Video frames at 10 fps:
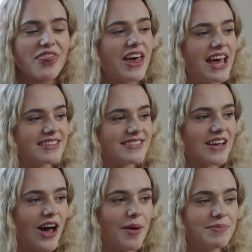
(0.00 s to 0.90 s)
There's
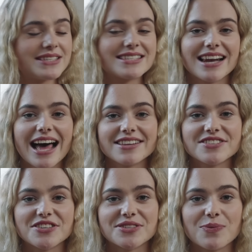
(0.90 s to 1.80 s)

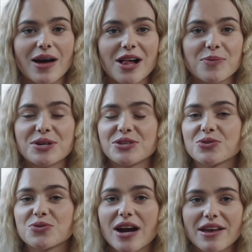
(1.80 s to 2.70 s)
slats as well, which is
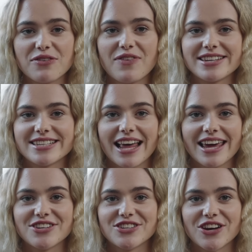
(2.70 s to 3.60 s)
great for
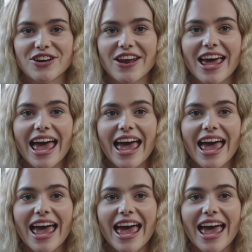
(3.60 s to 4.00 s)
ventilation,